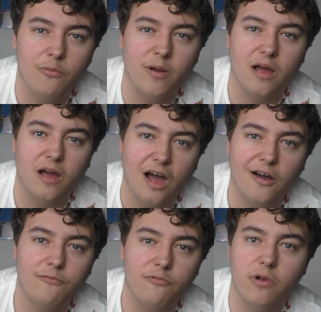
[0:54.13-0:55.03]
We're,
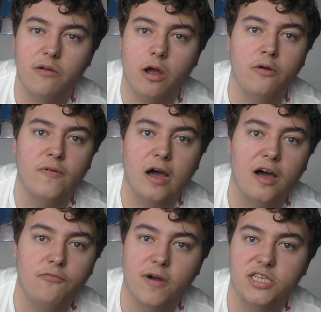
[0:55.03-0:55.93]
half, we're over
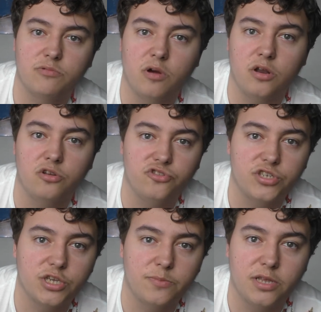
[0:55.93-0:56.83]
halfway to one
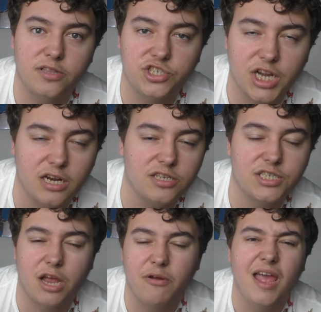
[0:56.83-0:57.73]
hundred subs on this channel,
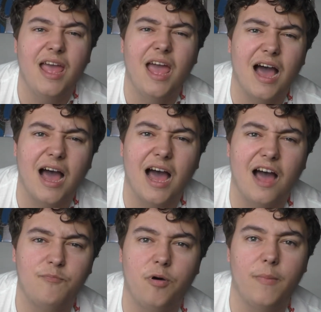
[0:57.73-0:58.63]
so uh,
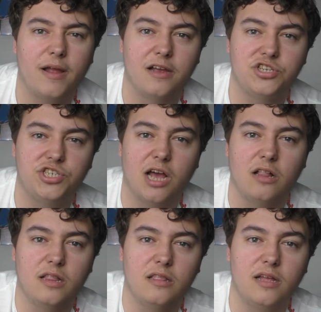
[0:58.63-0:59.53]
I've put my coach
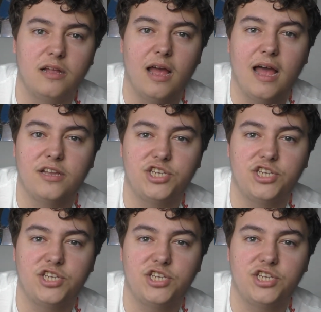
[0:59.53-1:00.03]
channel Uh,